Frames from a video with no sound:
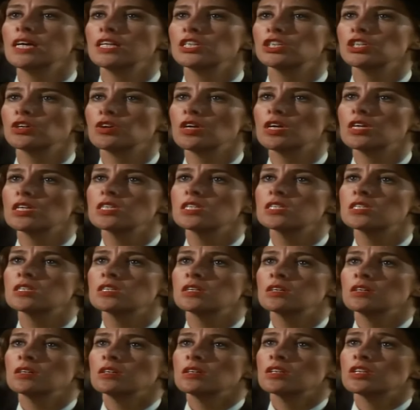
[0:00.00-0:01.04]
only danger
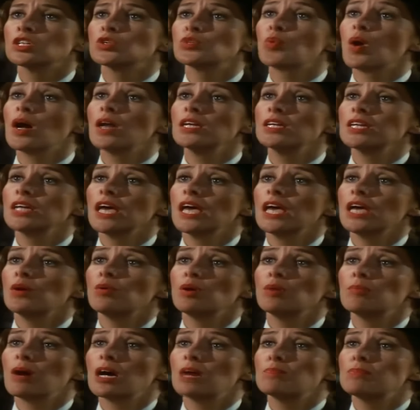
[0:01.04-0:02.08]
is that one
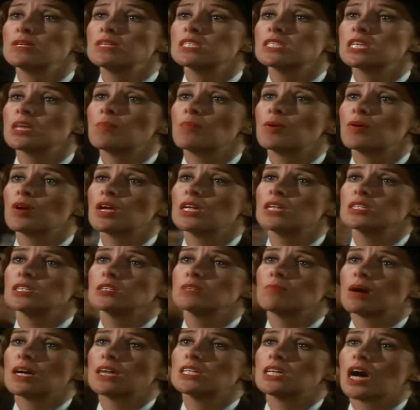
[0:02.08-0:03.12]
day we might be
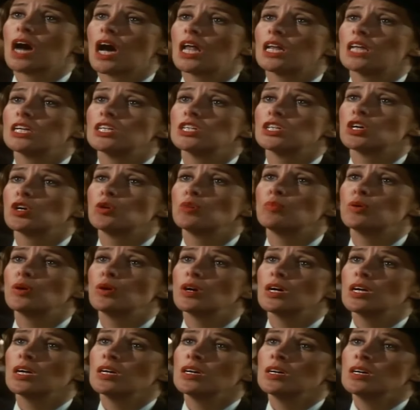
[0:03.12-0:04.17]
separated, my darling
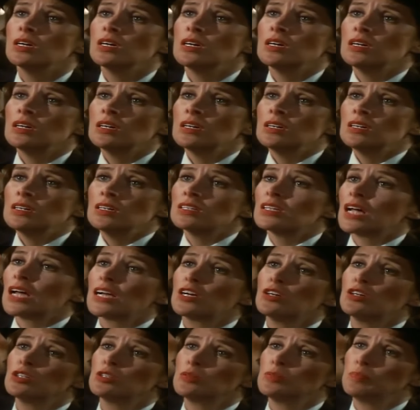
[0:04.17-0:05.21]
doughboy.
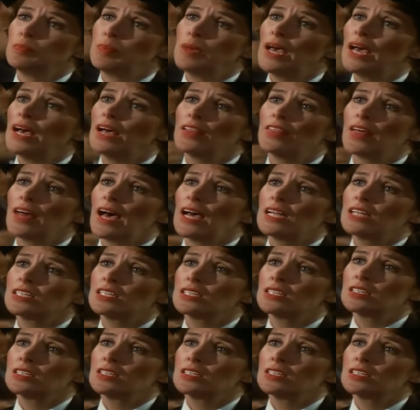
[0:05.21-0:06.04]
And I couldn't bear